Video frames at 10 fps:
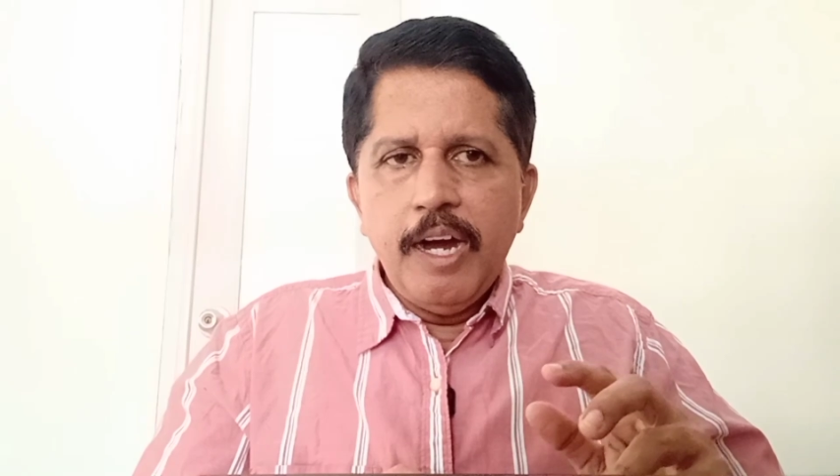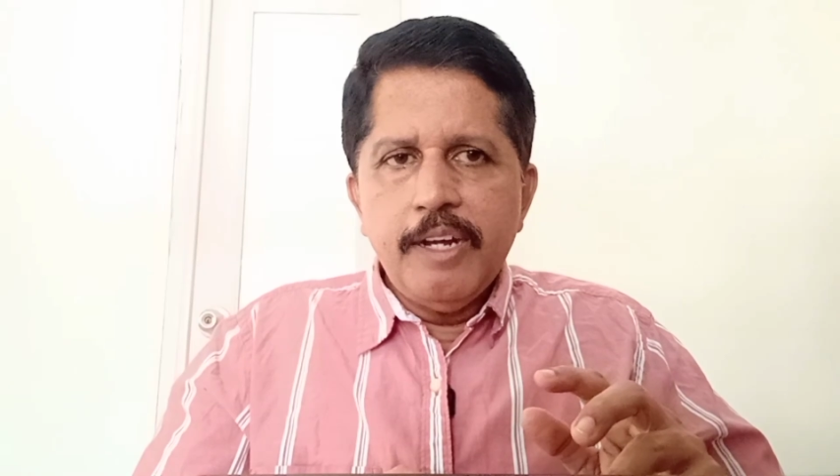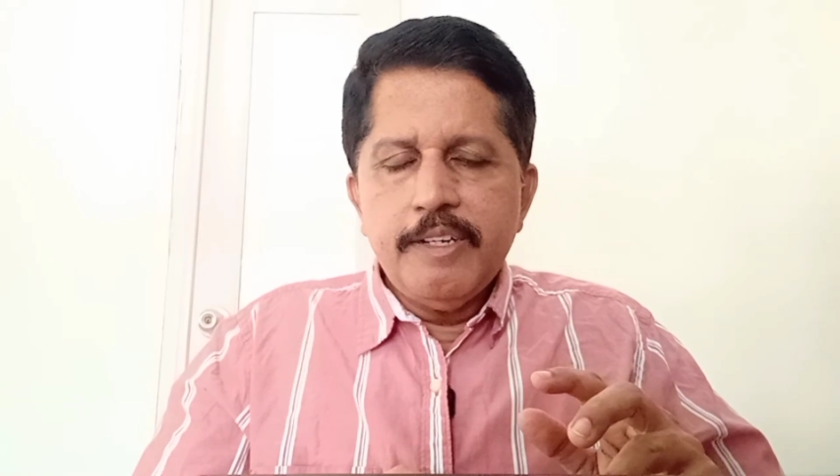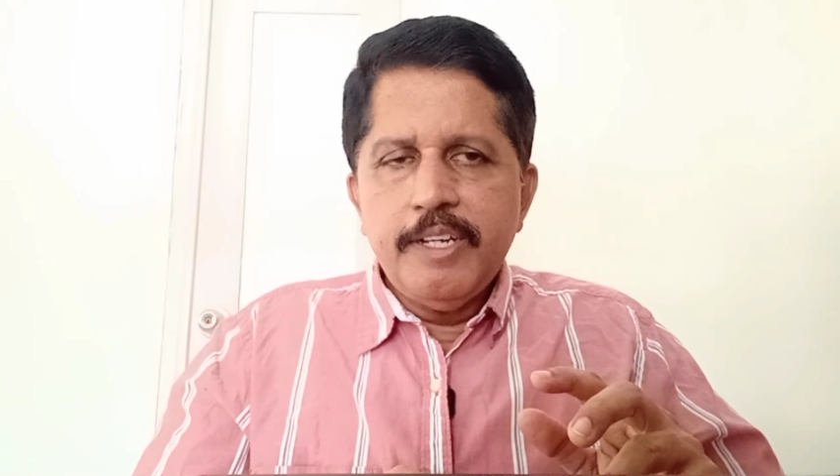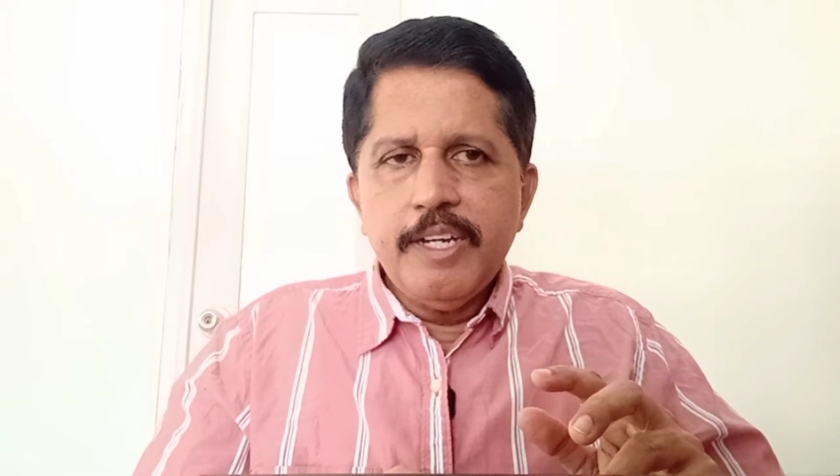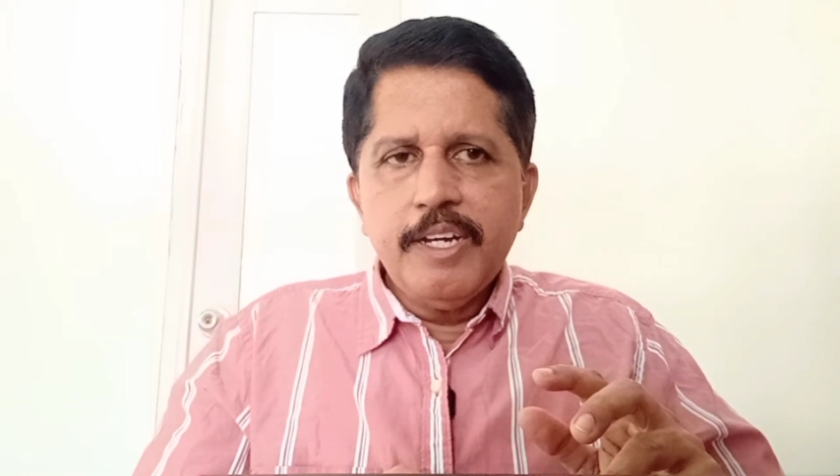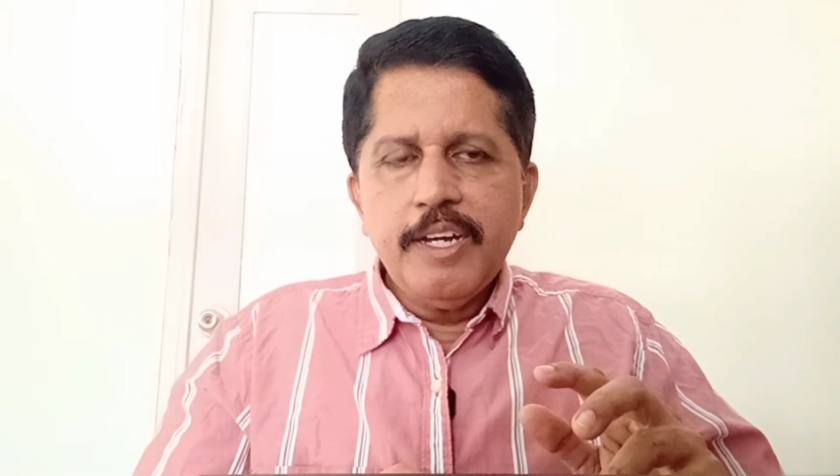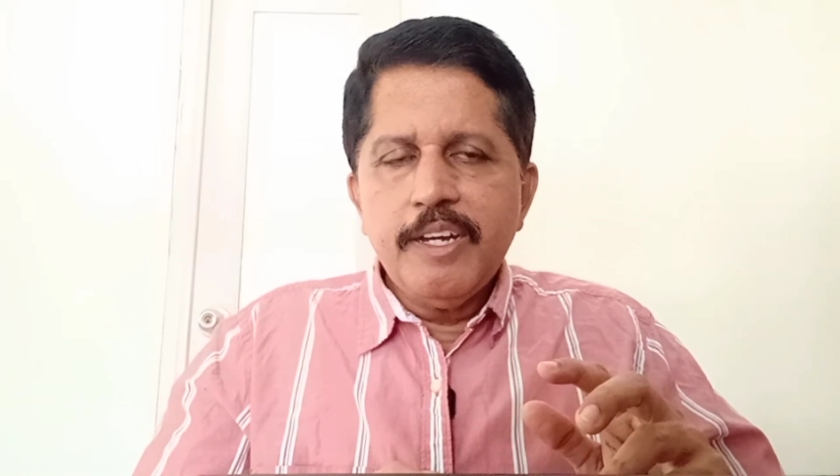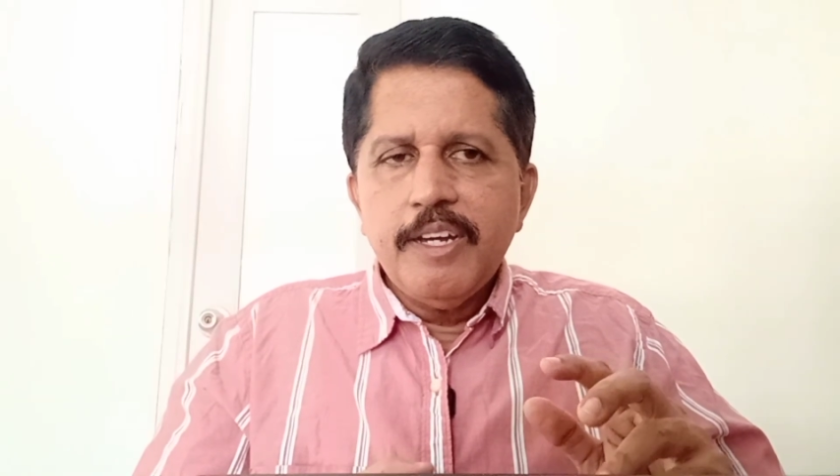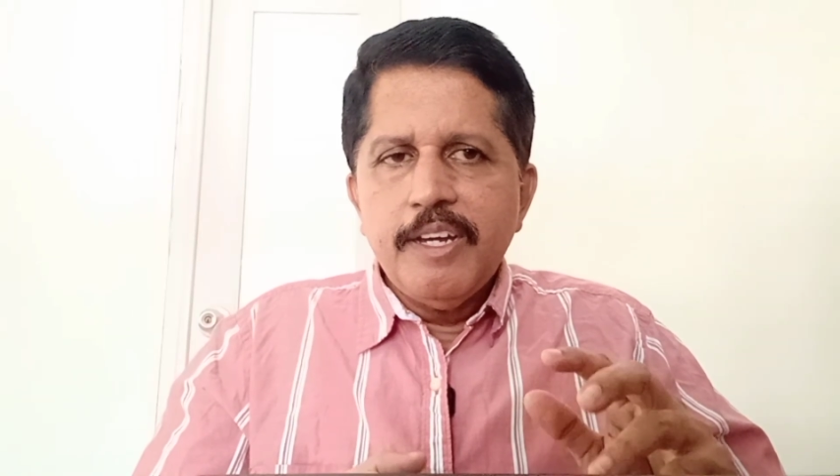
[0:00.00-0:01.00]
and
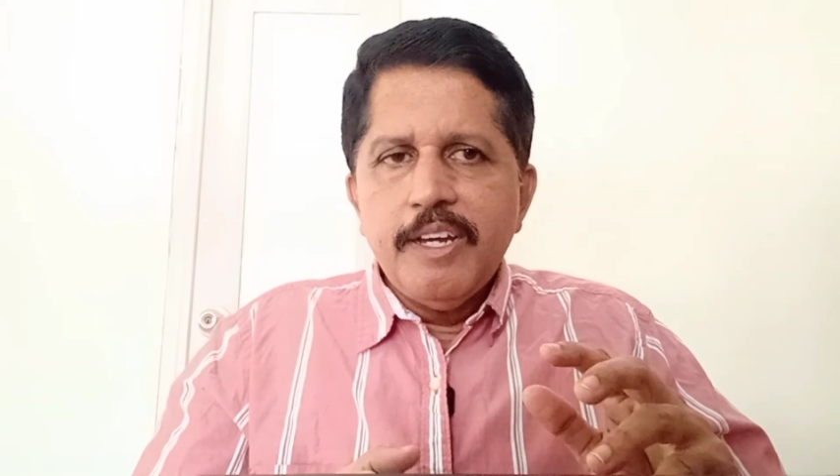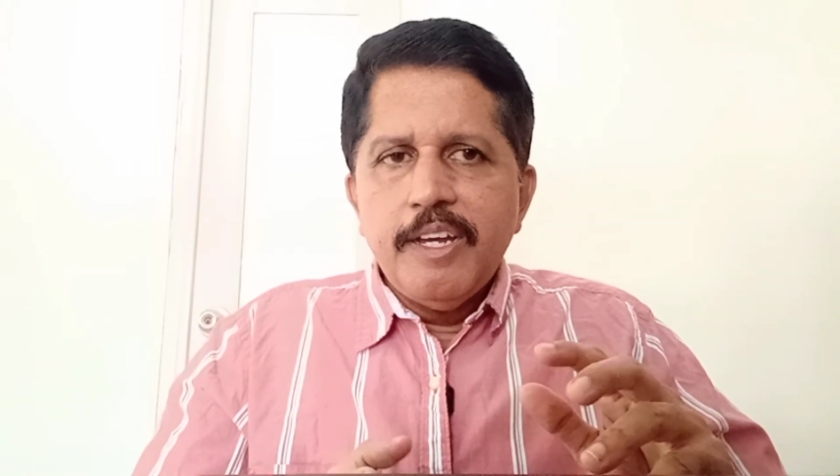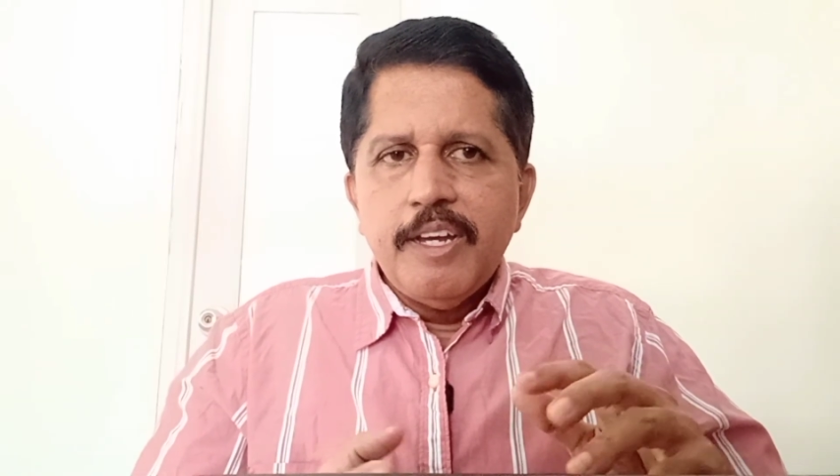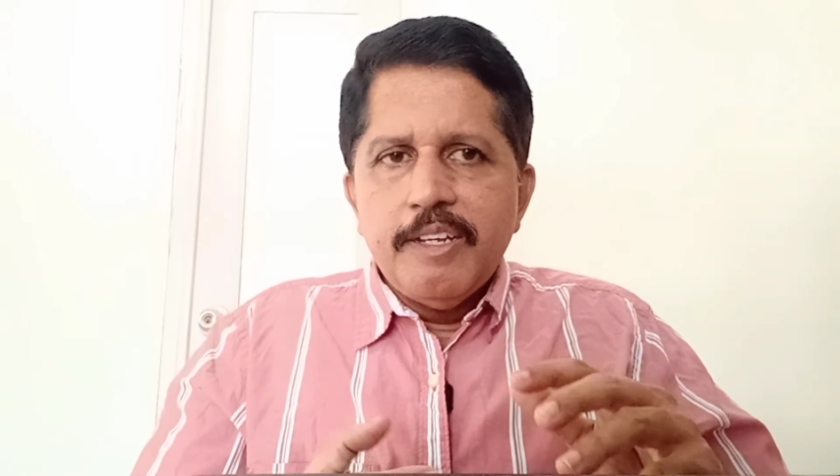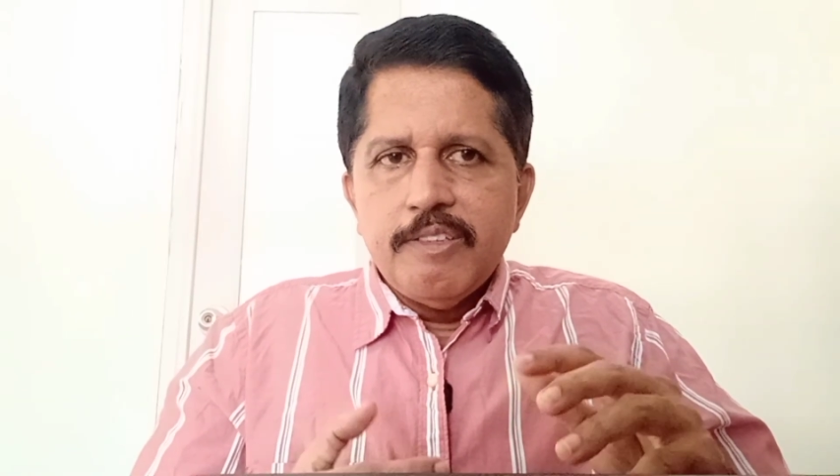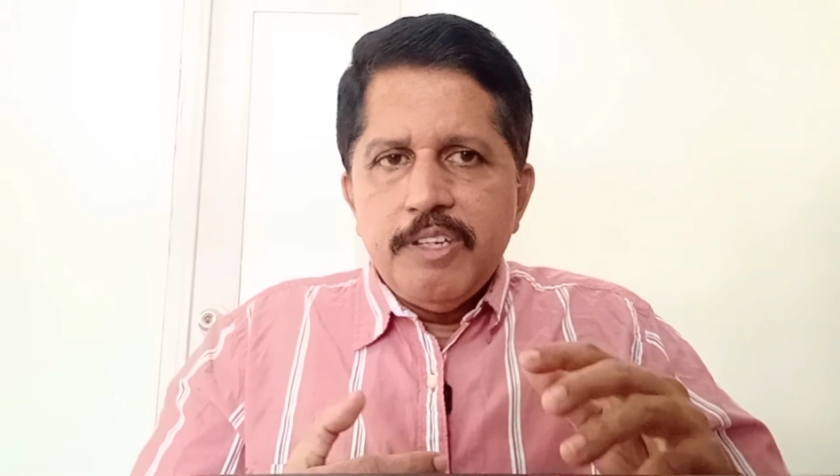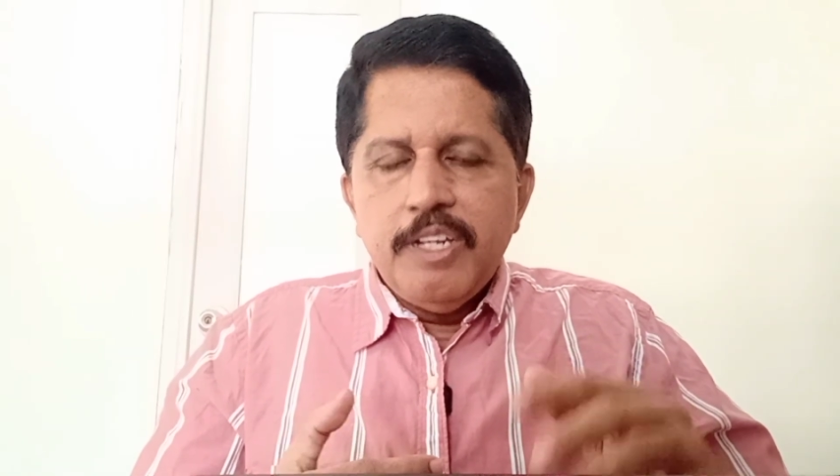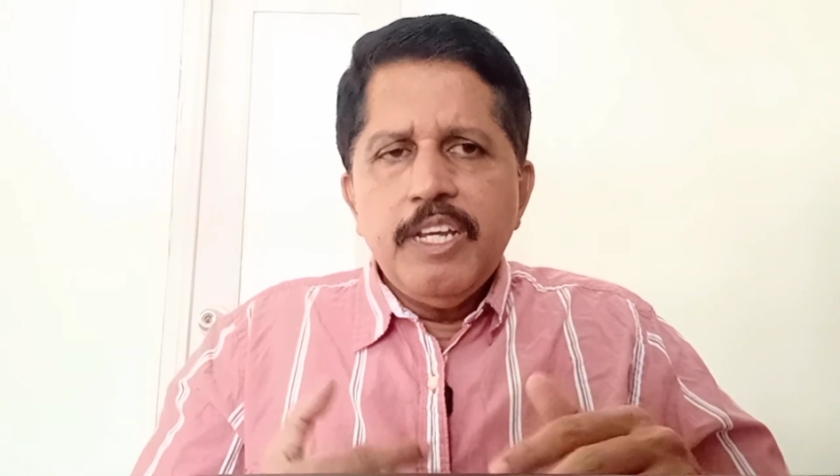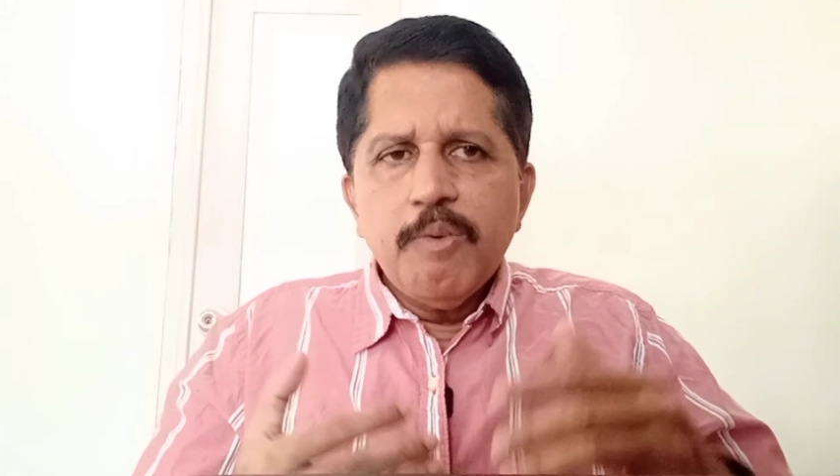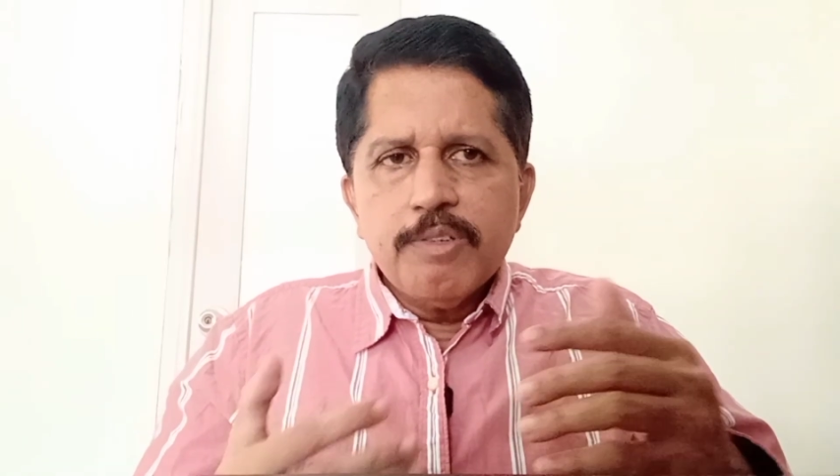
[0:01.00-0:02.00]
India